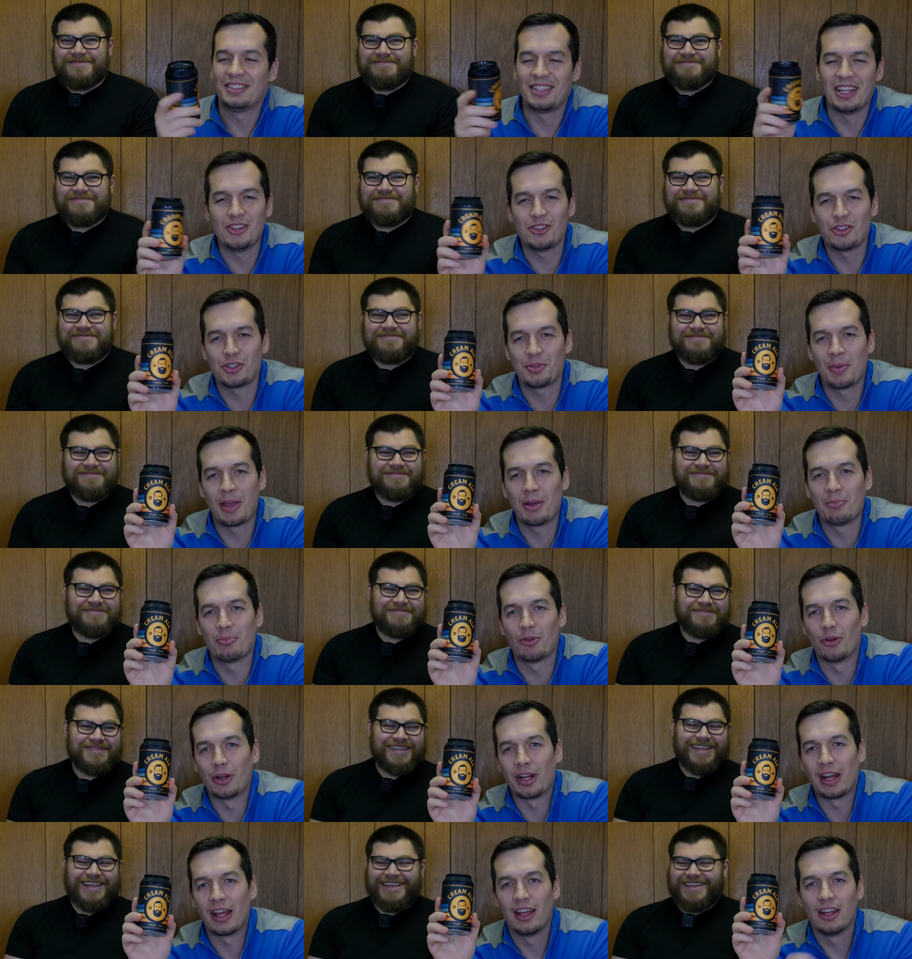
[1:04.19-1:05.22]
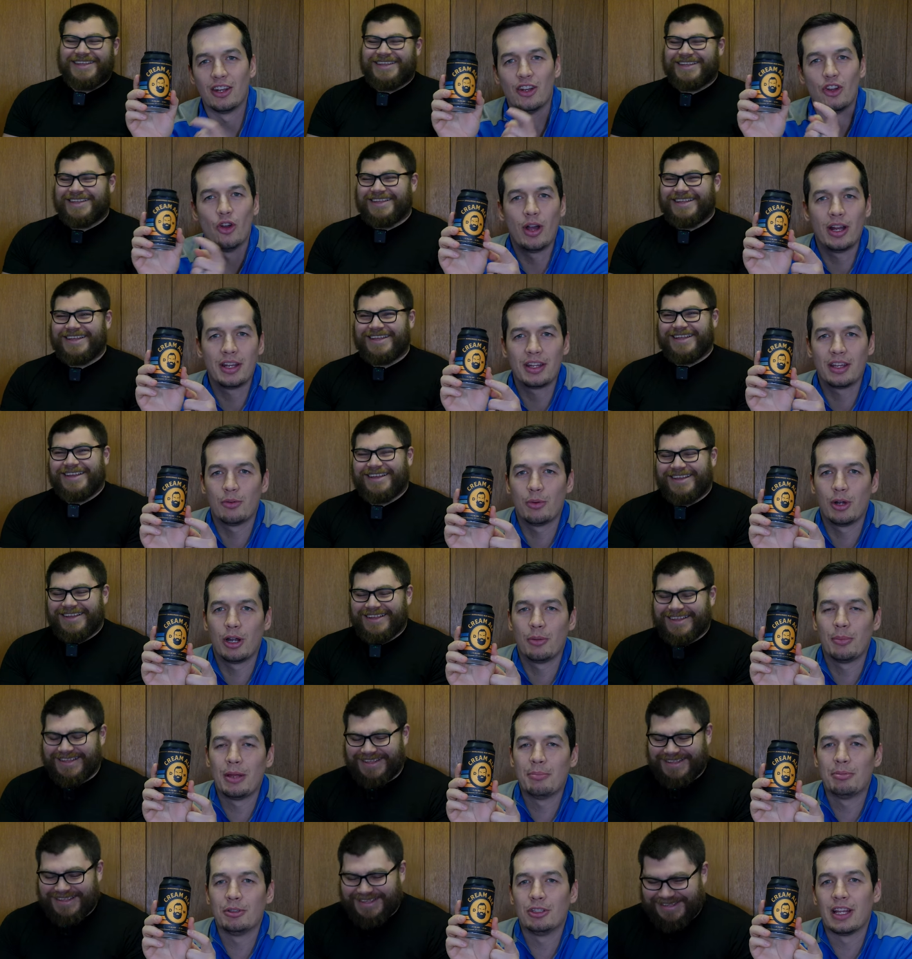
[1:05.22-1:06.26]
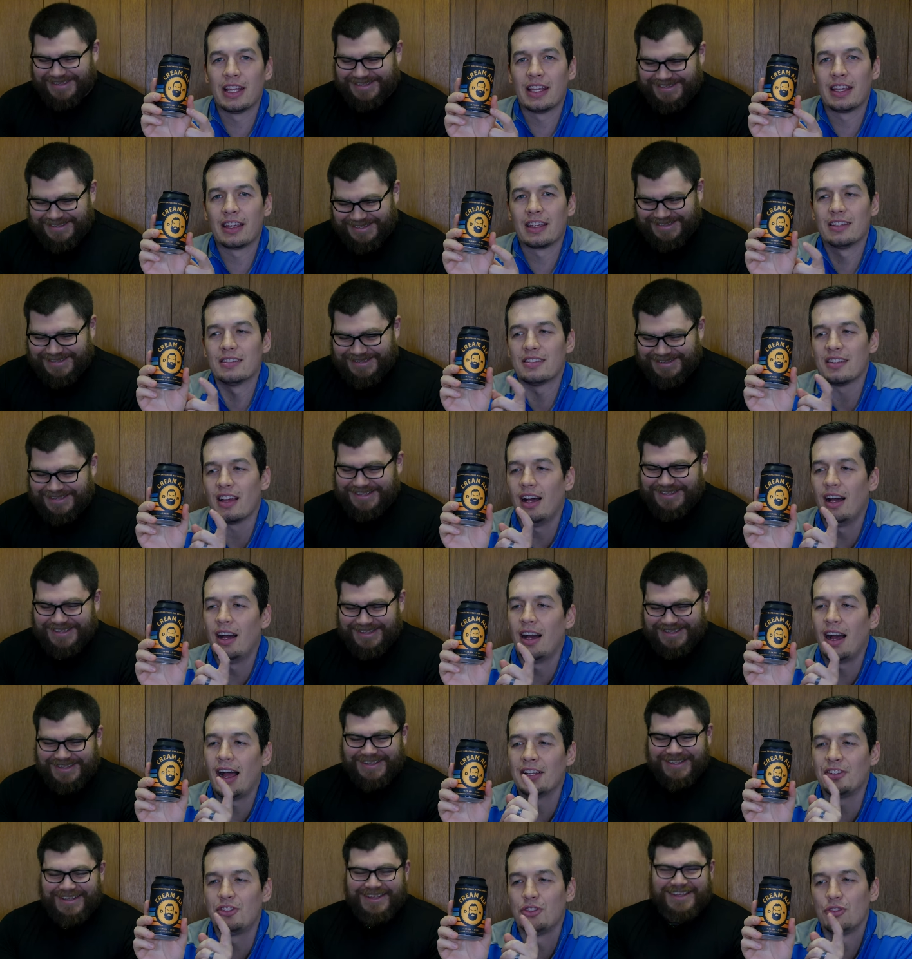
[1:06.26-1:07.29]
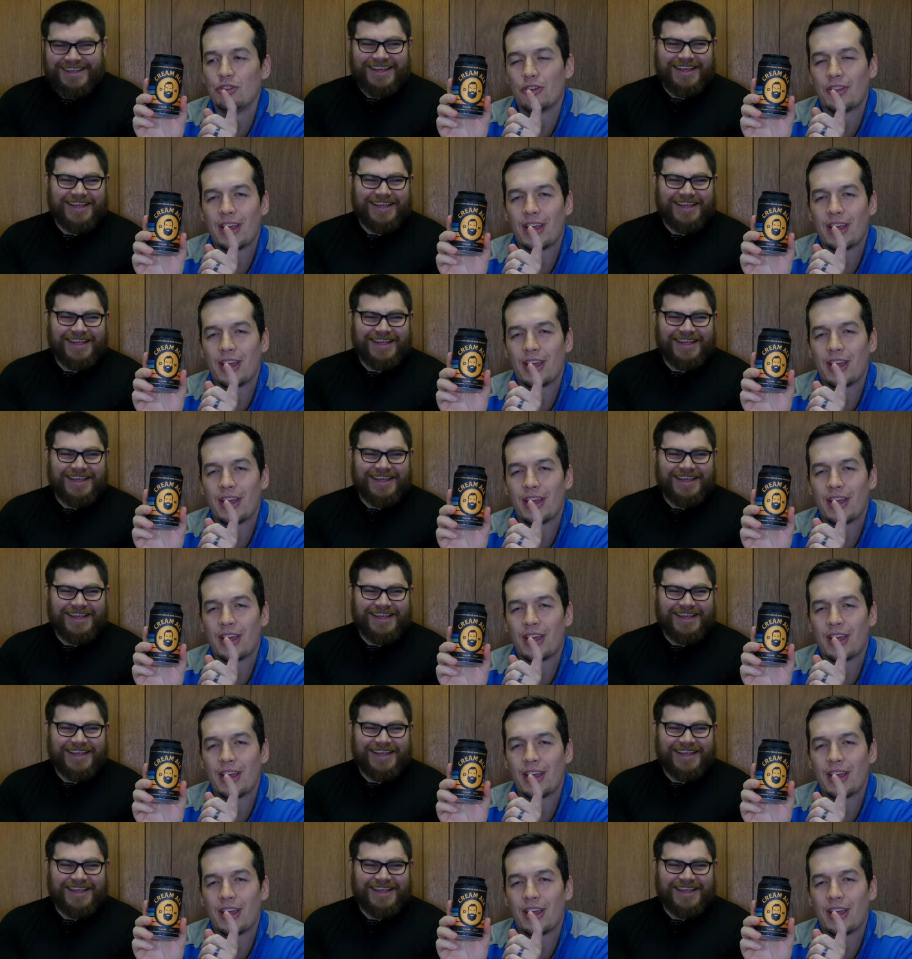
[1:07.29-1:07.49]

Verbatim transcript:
Speaker 1: Dangerous Man Brewing. No idea where Maple Lake is. Uh, I do